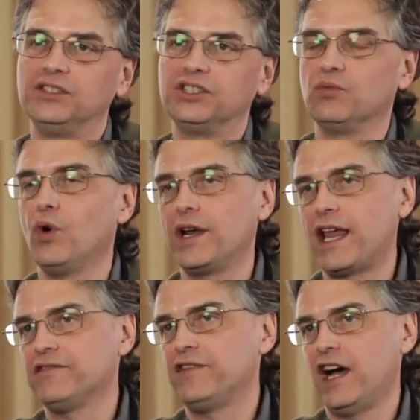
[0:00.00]
and 1 out
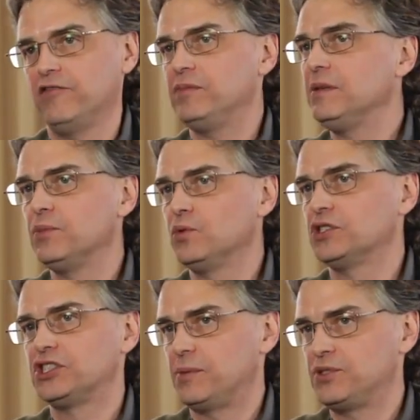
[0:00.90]
of 5 people were
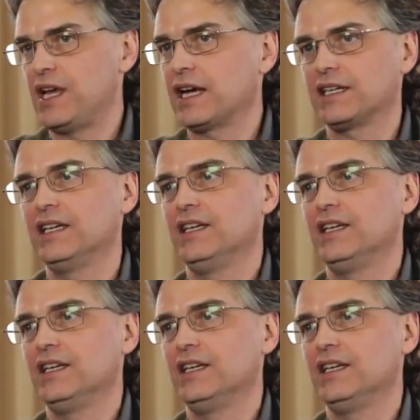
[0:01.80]
subject